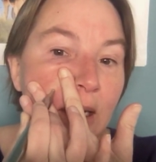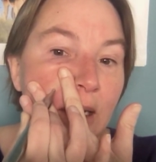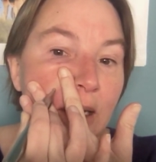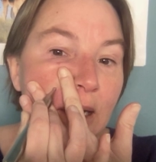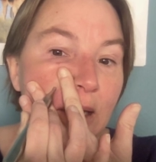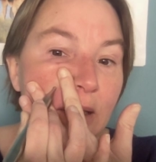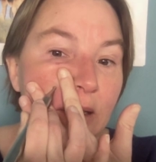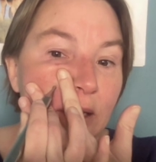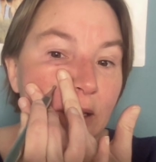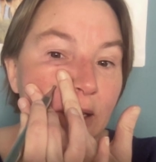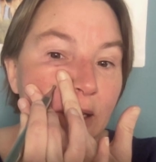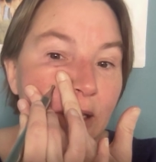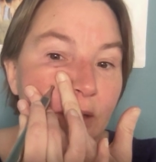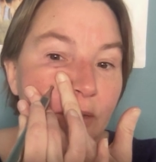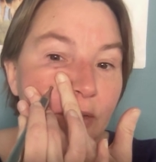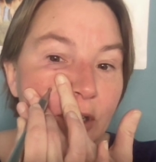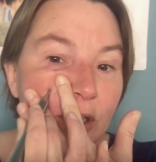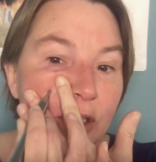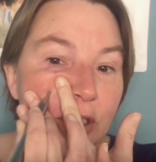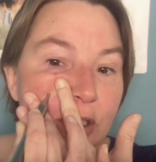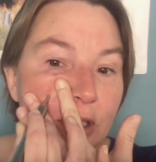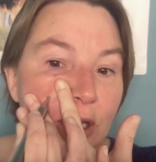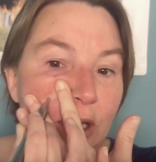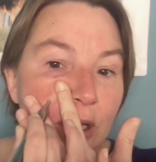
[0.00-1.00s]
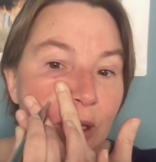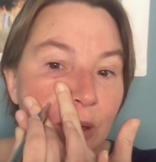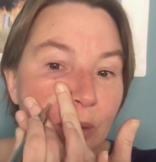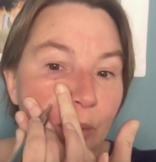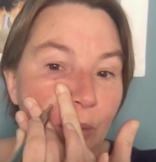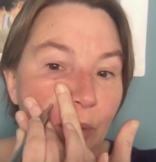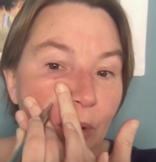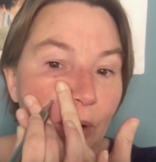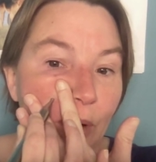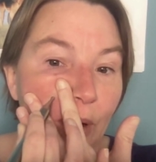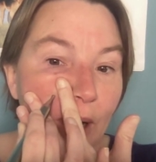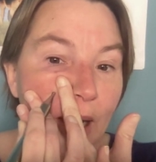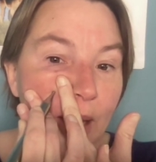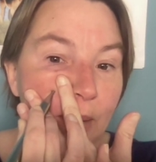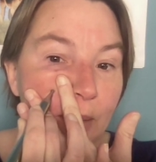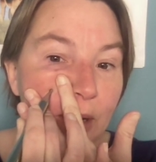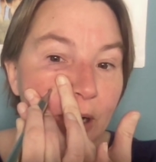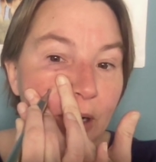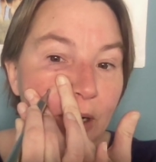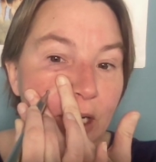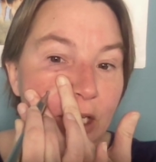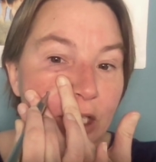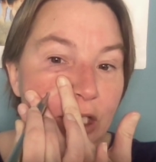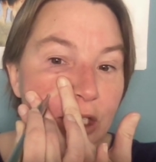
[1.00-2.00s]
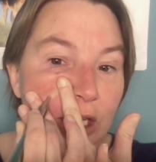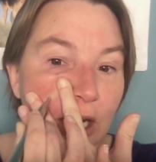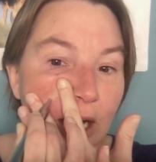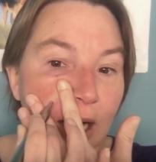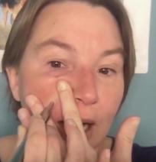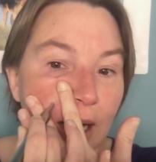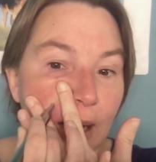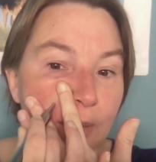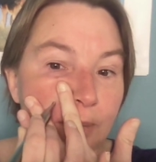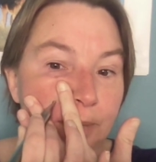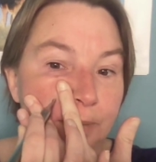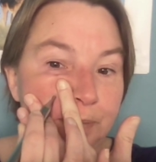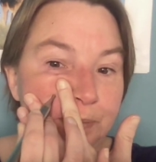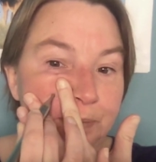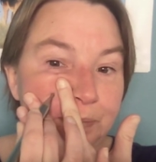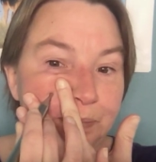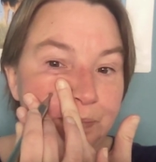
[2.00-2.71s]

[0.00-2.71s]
Now the liver's primary job